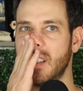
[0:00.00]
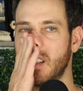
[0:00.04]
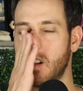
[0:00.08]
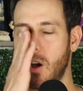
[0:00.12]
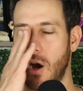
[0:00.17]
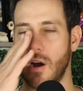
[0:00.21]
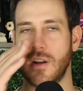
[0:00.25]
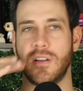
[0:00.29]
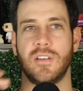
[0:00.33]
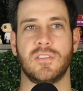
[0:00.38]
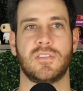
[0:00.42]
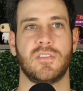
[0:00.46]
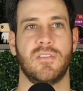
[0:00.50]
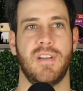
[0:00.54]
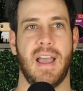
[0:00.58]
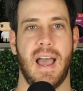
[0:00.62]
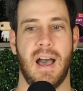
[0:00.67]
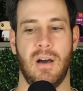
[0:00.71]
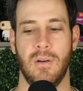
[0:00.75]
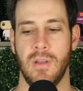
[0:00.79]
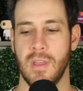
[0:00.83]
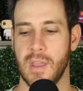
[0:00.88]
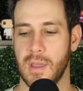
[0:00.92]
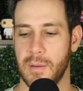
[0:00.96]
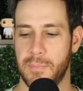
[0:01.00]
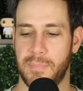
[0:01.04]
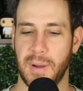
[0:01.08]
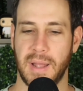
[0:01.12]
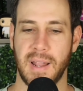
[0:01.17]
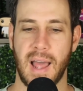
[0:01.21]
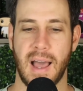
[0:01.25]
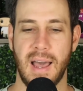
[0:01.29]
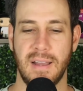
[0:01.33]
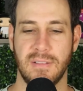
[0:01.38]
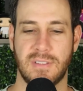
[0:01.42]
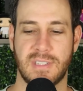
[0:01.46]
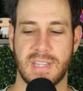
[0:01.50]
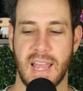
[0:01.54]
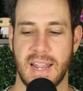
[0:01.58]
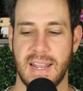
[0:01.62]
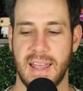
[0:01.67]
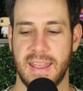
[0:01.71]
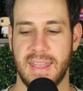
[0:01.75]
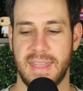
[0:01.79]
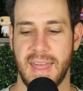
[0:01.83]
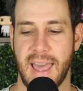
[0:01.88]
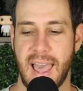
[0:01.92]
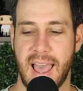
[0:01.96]
Cardinals are out. But outside
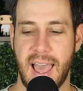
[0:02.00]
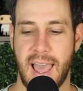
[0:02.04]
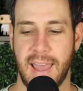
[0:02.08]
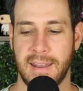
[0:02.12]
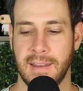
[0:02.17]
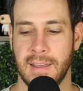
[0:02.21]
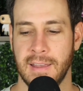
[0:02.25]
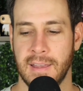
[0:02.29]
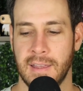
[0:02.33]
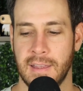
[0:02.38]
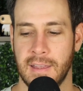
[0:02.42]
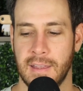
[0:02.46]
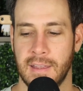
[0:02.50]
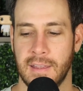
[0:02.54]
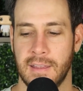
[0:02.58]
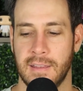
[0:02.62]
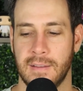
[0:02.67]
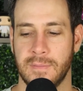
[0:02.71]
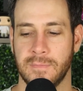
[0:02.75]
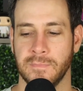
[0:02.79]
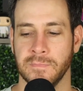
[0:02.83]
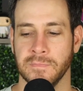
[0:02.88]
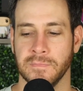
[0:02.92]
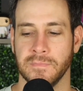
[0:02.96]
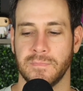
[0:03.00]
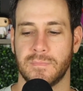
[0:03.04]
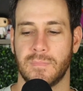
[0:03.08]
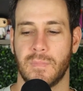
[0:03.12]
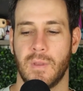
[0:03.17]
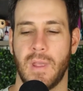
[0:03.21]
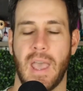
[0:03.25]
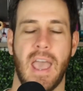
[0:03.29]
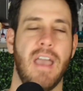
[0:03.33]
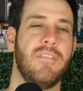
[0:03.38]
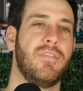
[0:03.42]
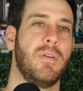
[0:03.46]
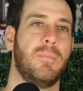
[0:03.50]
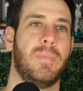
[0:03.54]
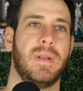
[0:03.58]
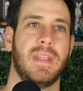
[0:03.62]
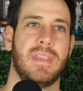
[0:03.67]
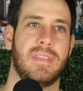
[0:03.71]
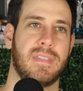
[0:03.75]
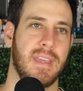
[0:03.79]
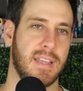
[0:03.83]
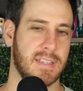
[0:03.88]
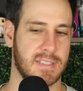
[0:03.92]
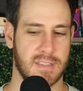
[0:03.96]
of that, everybody
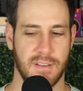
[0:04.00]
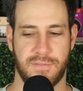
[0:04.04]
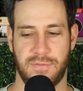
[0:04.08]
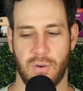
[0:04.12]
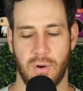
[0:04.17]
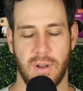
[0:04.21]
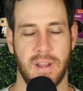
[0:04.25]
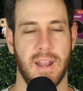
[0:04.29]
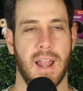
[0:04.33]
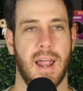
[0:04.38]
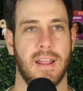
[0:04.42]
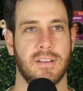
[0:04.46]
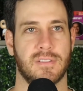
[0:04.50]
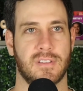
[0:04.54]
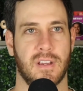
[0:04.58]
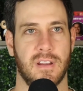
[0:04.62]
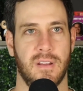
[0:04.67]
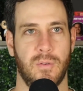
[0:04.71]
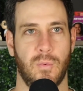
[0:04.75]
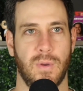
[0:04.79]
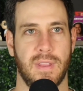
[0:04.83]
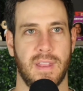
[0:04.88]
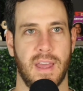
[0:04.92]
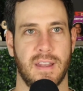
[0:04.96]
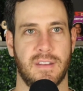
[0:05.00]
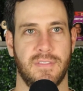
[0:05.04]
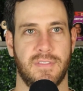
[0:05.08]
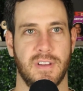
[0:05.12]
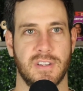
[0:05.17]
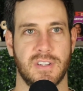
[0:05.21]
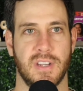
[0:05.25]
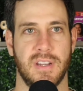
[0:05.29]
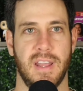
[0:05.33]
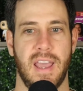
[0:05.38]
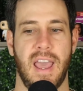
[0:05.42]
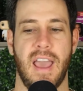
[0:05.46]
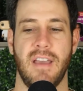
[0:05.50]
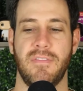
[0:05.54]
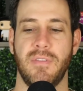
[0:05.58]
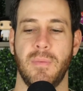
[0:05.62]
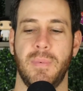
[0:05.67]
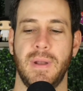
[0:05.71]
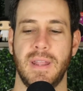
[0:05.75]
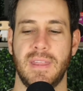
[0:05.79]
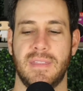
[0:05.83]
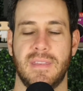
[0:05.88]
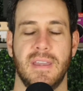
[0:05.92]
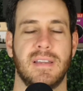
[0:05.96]
thinks the 49ers are going to win that division.
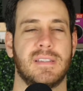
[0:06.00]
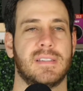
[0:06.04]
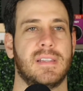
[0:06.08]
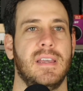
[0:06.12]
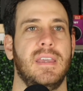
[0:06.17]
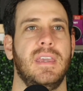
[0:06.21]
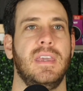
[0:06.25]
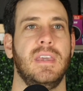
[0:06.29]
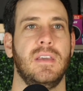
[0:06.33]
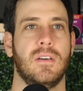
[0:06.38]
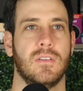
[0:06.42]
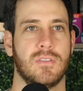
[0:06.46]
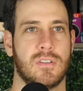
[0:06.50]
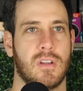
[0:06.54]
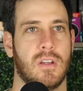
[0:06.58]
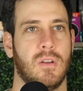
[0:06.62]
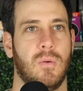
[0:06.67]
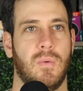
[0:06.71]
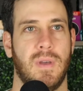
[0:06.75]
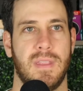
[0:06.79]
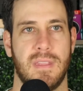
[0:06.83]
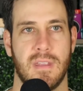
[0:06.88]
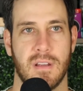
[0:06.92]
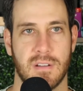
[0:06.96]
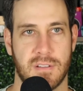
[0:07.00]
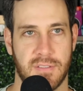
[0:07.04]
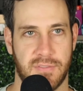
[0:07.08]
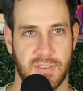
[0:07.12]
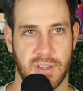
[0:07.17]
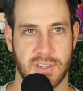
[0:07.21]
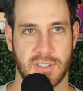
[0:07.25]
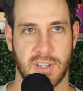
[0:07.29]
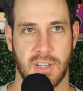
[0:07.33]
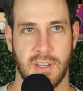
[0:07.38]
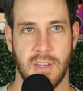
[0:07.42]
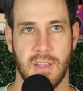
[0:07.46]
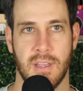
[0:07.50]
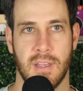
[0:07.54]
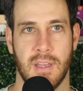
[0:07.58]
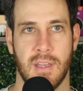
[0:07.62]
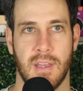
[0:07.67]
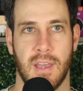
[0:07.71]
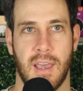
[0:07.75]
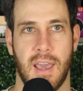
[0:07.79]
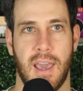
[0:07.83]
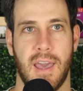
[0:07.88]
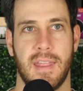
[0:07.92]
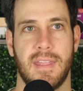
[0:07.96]
Everybody thinks the Eagles are going to win their division.
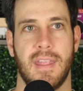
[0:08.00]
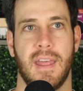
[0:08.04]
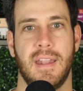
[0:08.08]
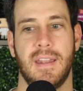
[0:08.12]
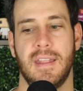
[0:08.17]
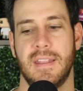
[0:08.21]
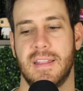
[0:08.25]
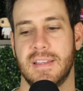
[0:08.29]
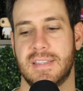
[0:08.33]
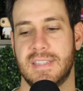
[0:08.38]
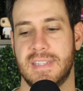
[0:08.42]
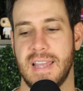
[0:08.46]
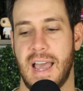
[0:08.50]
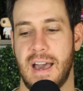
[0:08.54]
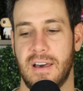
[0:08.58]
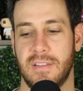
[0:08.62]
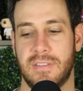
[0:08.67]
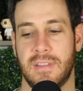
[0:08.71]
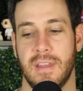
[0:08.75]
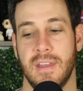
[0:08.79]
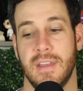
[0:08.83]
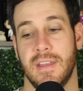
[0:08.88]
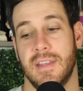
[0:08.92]
And then in the South,